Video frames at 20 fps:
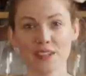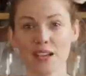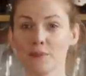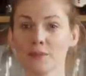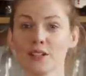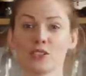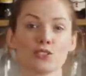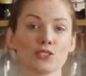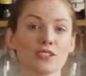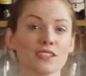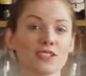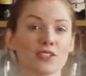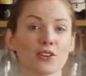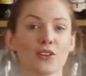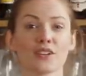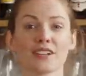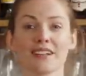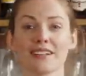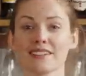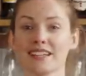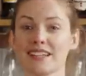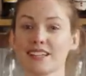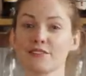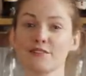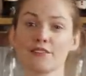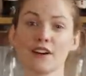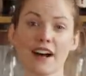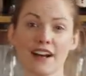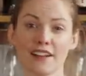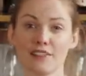I'm literally talking like
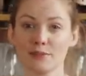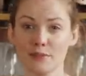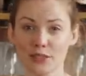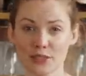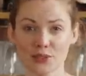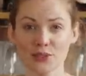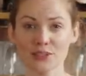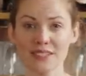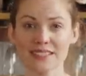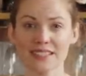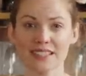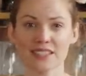5 mils.